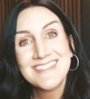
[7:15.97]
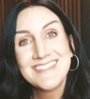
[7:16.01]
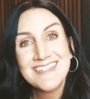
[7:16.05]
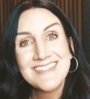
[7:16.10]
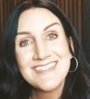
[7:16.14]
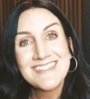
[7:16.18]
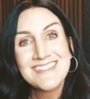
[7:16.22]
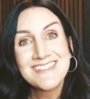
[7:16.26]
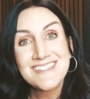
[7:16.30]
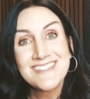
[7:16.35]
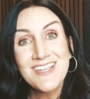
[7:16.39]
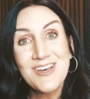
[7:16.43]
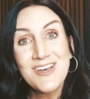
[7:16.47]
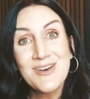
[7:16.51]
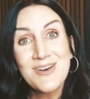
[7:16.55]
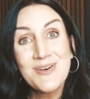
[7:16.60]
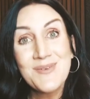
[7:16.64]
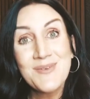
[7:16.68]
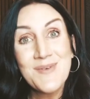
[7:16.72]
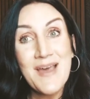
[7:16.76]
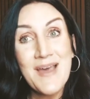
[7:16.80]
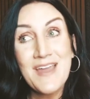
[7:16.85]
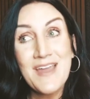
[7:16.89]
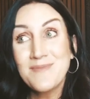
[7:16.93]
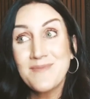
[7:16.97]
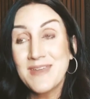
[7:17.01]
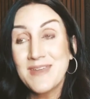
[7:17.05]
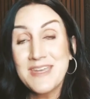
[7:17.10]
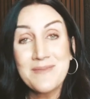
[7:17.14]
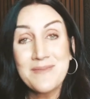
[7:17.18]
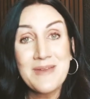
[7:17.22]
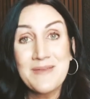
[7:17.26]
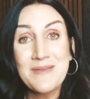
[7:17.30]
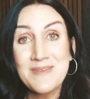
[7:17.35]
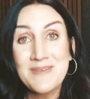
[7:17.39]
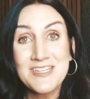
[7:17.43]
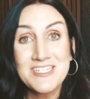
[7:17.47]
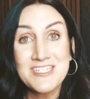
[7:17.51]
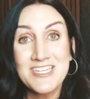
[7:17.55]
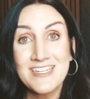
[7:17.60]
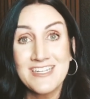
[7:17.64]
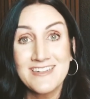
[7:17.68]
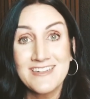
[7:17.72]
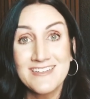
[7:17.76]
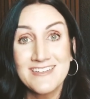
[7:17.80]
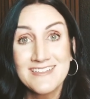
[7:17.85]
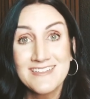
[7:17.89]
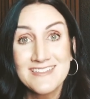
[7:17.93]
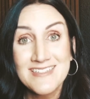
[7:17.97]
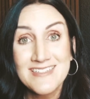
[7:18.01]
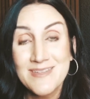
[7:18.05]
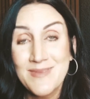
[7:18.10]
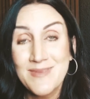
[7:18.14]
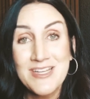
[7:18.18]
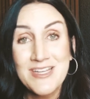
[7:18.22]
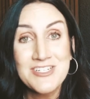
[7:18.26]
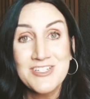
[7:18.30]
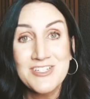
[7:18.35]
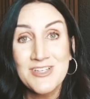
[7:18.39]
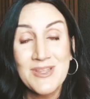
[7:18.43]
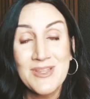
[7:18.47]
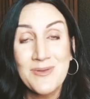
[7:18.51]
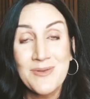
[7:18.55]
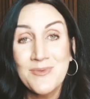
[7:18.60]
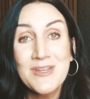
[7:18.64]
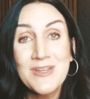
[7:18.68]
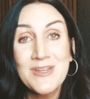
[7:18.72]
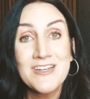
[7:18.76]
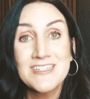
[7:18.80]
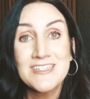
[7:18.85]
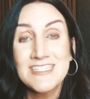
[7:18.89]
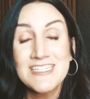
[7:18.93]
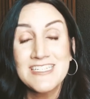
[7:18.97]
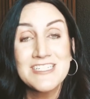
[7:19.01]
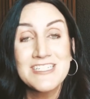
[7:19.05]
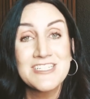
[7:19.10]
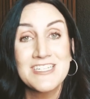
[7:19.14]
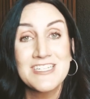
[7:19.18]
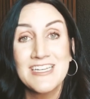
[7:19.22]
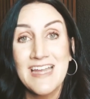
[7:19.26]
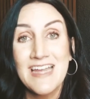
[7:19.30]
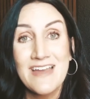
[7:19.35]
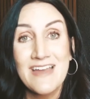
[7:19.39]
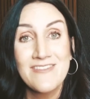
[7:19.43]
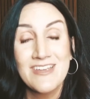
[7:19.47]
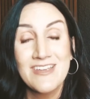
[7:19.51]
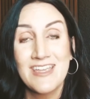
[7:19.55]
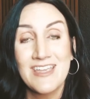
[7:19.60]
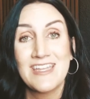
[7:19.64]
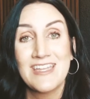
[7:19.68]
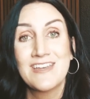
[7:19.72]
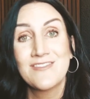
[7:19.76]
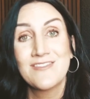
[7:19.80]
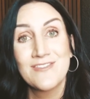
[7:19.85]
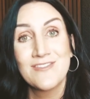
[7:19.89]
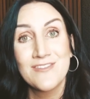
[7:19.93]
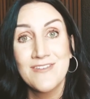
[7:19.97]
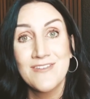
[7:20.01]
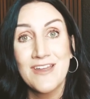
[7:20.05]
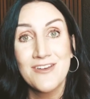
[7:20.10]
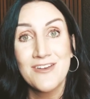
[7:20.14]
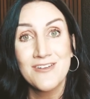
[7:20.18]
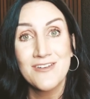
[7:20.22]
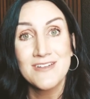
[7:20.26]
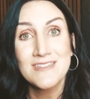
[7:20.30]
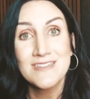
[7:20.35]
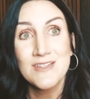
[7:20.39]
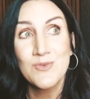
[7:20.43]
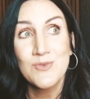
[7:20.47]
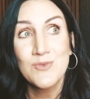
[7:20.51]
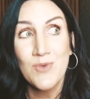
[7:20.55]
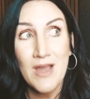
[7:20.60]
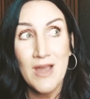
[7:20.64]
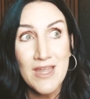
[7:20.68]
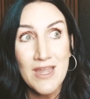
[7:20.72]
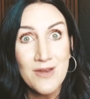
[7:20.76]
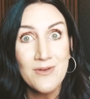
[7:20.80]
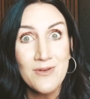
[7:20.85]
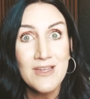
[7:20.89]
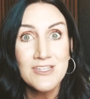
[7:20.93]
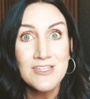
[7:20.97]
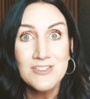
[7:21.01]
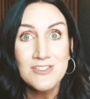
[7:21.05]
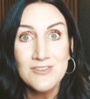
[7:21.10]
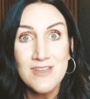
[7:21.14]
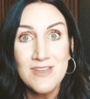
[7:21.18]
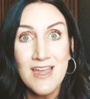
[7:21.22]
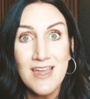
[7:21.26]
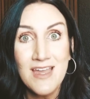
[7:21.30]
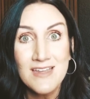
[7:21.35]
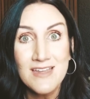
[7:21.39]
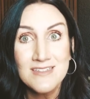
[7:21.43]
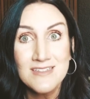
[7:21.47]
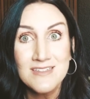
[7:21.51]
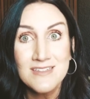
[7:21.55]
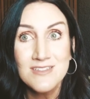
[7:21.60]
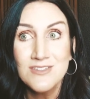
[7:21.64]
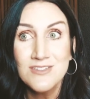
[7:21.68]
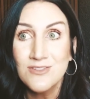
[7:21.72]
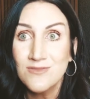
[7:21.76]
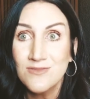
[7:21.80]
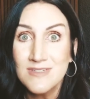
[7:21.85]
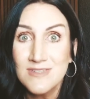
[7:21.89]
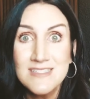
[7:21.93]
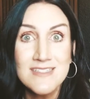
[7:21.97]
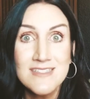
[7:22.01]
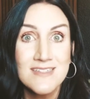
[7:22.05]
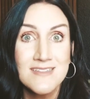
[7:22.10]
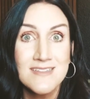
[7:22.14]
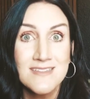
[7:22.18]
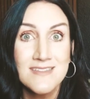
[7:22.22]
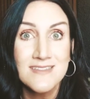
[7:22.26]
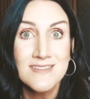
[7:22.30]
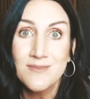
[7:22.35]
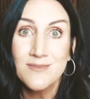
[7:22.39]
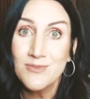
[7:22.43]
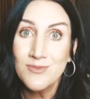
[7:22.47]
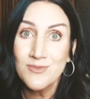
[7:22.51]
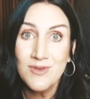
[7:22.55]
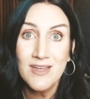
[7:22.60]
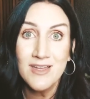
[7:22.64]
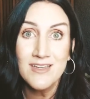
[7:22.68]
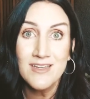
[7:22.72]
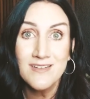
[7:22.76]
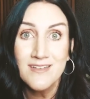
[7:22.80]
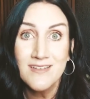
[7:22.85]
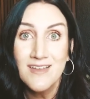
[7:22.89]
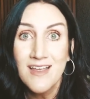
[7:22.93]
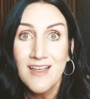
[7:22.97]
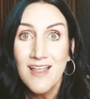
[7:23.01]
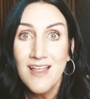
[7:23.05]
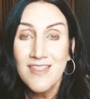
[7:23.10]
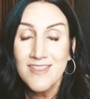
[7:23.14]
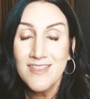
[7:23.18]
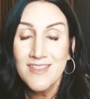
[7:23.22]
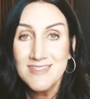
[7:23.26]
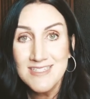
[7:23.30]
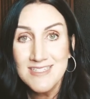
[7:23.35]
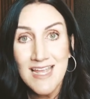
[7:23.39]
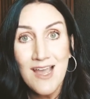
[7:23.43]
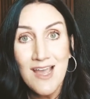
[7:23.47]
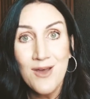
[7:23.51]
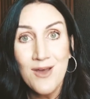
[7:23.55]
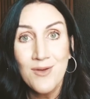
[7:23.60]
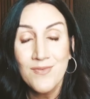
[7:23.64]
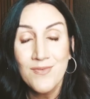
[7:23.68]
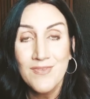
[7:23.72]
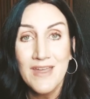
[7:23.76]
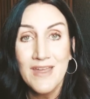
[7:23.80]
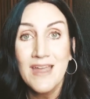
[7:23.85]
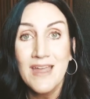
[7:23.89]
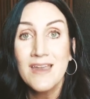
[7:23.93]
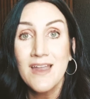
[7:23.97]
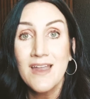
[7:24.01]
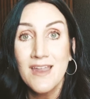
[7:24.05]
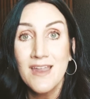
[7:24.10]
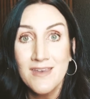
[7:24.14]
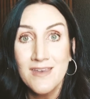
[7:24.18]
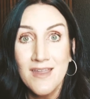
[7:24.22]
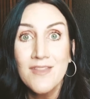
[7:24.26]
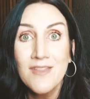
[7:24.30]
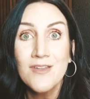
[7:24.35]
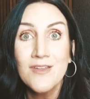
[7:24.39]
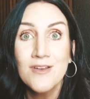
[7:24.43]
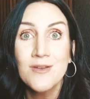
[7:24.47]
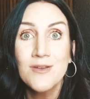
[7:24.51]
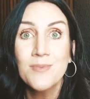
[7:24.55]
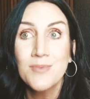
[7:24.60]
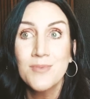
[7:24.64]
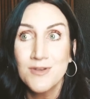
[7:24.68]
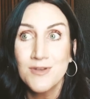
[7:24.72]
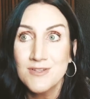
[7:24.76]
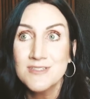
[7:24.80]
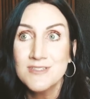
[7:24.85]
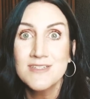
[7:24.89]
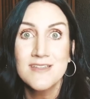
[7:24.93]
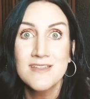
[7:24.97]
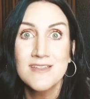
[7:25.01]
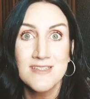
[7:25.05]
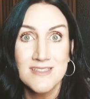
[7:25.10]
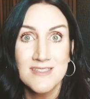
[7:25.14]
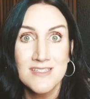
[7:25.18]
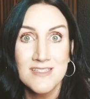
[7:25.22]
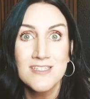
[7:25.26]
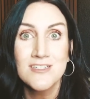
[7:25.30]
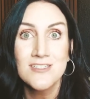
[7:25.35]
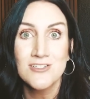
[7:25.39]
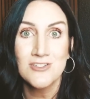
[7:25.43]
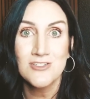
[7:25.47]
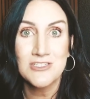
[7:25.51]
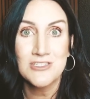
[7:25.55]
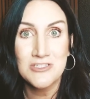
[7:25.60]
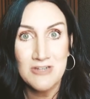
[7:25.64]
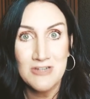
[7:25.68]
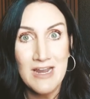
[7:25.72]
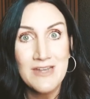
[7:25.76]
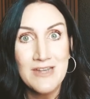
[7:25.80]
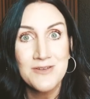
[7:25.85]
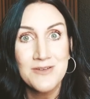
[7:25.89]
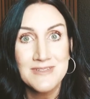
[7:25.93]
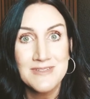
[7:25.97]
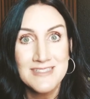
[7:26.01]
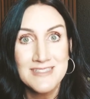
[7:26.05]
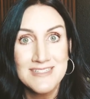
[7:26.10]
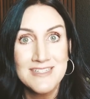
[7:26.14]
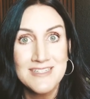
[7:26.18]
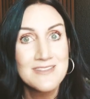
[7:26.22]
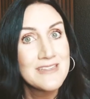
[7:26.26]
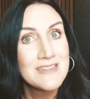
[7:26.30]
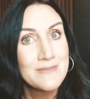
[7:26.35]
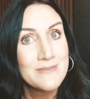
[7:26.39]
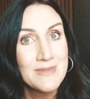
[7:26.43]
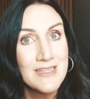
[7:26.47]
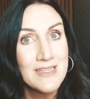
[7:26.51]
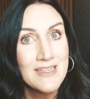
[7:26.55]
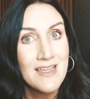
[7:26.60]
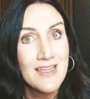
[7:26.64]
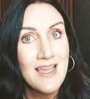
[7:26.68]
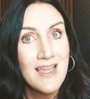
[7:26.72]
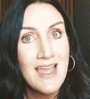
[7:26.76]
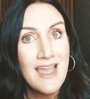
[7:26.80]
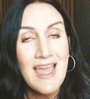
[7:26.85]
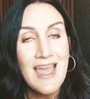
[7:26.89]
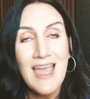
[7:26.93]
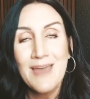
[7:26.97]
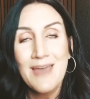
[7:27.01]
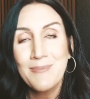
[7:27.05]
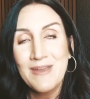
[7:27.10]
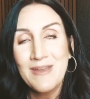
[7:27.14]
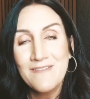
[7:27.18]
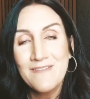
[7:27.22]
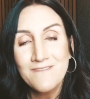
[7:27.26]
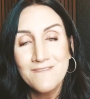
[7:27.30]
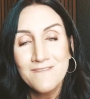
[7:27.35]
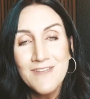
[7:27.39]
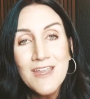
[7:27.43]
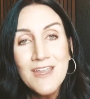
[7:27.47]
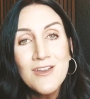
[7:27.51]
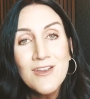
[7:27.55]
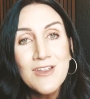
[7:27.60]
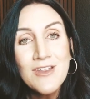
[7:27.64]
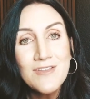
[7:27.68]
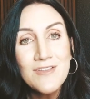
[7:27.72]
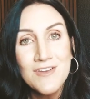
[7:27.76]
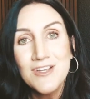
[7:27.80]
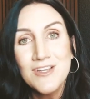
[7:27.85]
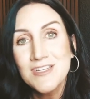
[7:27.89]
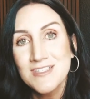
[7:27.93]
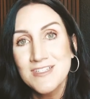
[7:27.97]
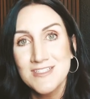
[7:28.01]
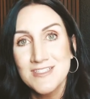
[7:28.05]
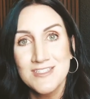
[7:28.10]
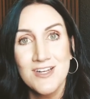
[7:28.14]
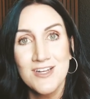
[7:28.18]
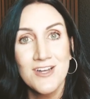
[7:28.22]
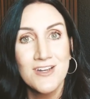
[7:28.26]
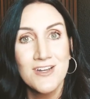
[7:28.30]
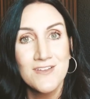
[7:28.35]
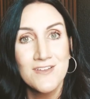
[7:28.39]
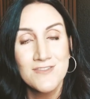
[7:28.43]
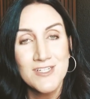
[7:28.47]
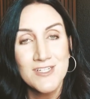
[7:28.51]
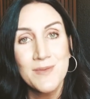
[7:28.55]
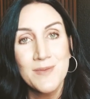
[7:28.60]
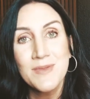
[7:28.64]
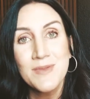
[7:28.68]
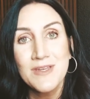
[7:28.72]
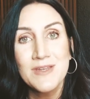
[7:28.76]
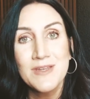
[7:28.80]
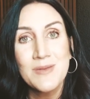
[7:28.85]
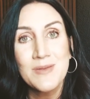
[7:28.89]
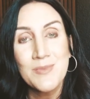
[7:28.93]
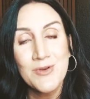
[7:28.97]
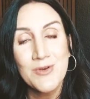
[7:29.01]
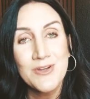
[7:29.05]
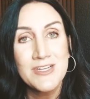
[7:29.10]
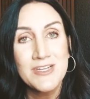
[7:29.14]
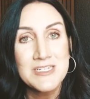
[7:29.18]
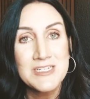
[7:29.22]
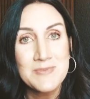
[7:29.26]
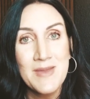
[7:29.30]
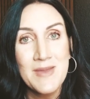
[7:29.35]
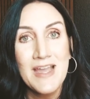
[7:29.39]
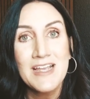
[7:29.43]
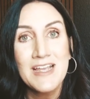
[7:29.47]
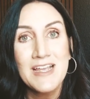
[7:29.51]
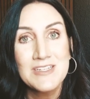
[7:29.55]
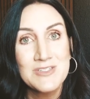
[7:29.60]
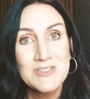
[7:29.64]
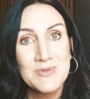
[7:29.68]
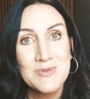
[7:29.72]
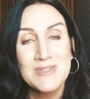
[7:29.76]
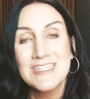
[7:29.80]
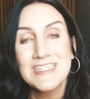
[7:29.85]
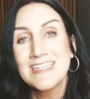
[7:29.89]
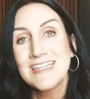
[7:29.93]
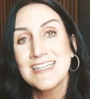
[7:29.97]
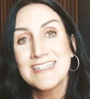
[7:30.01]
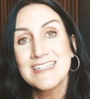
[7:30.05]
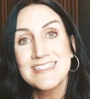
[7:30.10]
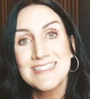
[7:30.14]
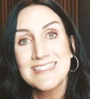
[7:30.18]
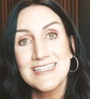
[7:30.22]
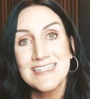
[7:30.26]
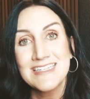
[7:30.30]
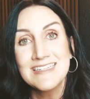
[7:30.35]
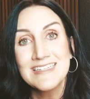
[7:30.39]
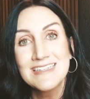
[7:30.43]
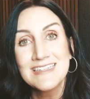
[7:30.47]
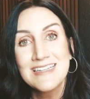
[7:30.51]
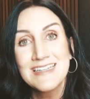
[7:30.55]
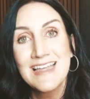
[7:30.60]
So I've made it my mission to make sure that we are teaching and advocating for veterans. And why do I do that? 2 reasons. Number one, the doubt that another person in this industry tried to instill in me at my very, very start of jumping into mortgage back in 2019.